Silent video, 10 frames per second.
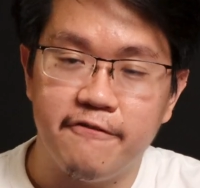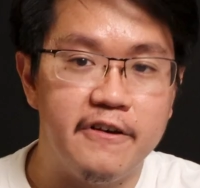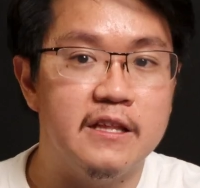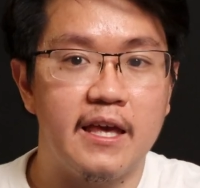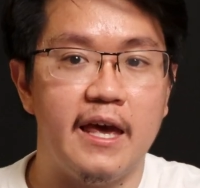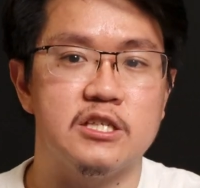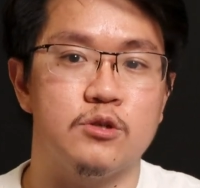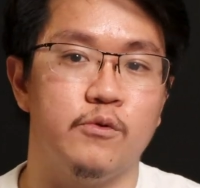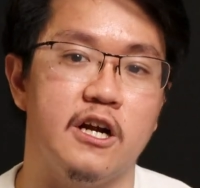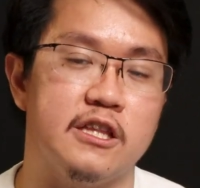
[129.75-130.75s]
if in
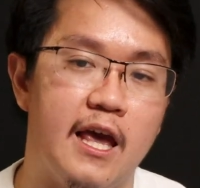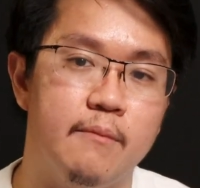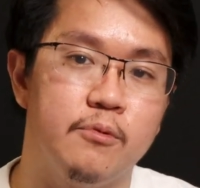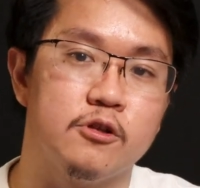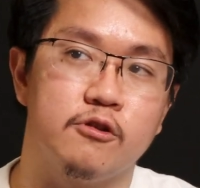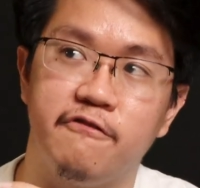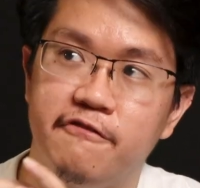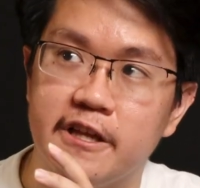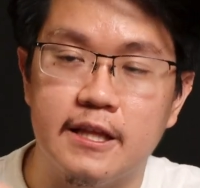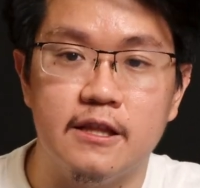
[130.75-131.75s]
case we're not able to
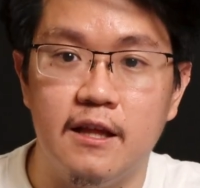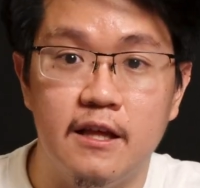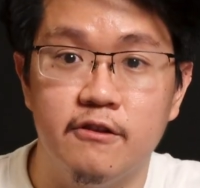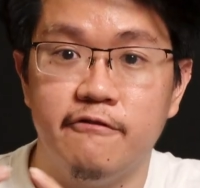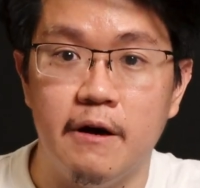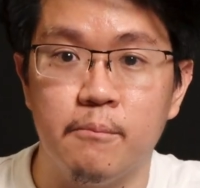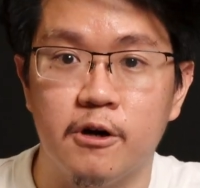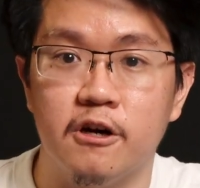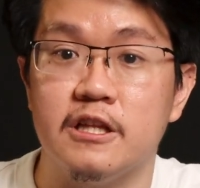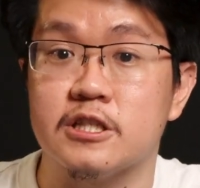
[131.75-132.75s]
fit it in
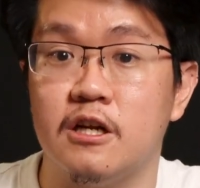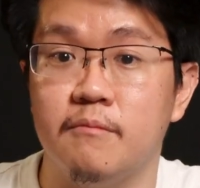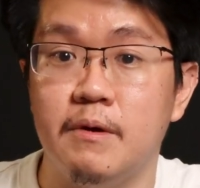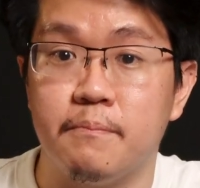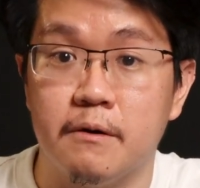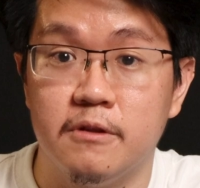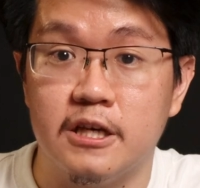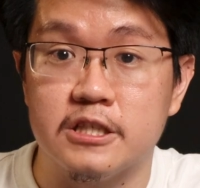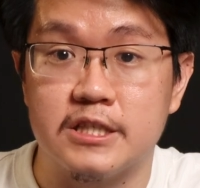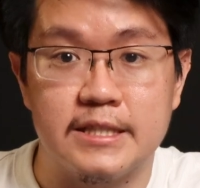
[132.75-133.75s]
November, that's going to be
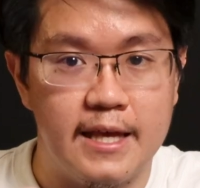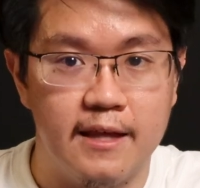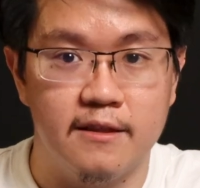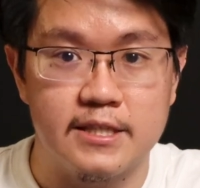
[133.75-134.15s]
published in